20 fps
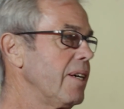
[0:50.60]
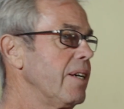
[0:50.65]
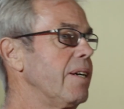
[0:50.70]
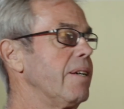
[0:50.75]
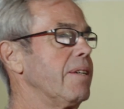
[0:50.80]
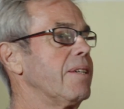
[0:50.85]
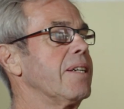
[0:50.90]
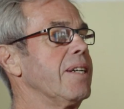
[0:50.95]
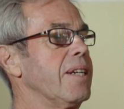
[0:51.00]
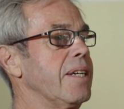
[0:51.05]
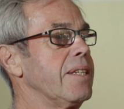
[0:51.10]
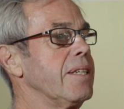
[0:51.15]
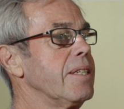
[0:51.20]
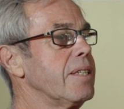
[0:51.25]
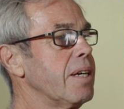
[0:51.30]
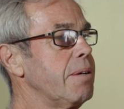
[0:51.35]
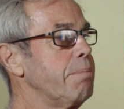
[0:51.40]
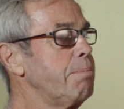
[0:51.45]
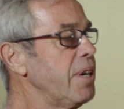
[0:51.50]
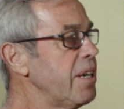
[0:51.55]
Okay,
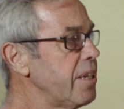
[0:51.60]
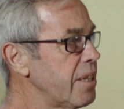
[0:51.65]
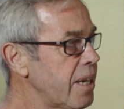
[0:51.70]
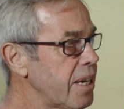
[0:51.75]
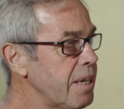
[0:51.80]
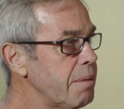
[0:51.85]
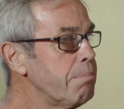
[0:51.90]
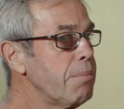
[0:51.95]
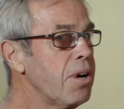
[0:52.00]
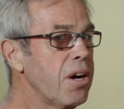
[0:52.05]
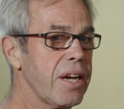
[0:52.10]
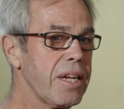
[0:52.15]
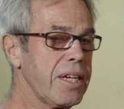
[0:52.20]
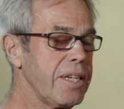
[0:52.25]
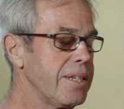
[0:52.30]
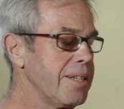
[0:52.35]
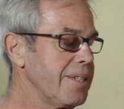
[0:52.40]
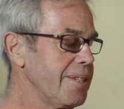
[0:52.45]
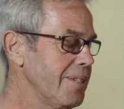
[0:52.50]
so bear that in mind.